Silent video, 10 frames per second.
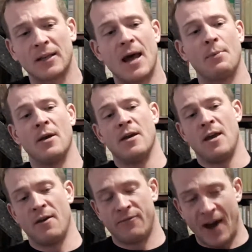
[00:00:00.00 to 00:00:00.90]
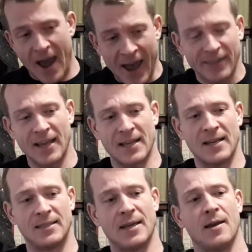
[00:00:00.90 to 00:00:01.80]
it up, if I had that
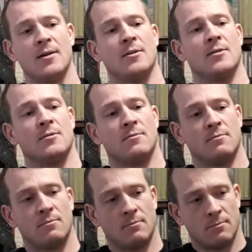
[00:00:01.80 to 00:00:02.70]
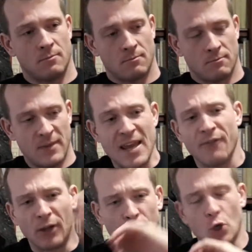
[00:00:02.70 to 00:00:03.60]
idea,
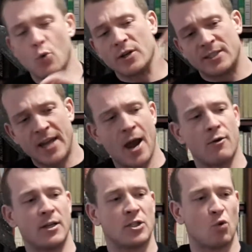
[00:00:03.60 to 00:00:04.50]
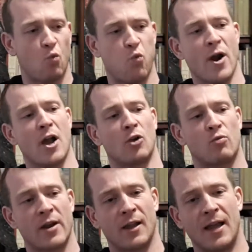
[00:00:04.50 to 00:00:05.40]
evildoers, terrorists will
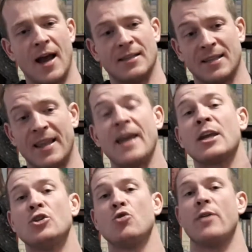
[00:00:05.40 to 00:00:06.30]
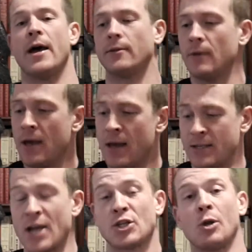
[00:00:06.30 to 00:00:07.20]
realize that they can do that.
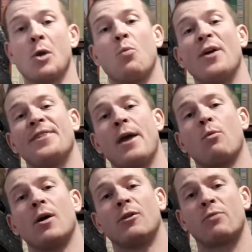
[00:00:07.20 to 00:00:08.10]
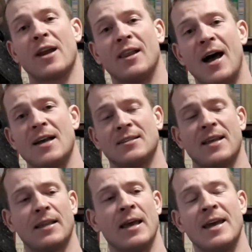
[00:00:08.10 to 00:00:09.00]
Essentially, what they will realize
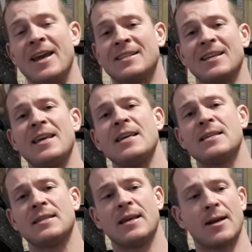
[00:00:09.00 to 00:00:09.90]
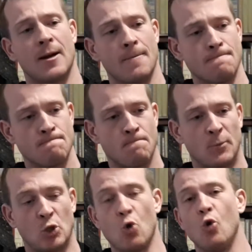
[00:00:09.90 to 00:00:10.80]
that it's easier
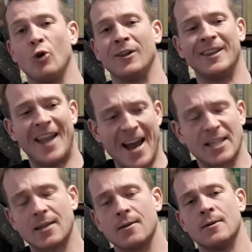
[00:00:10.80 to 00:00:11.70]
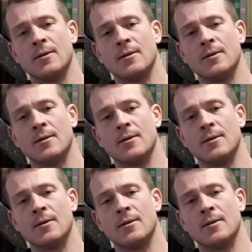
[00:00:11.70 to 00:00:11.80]
to light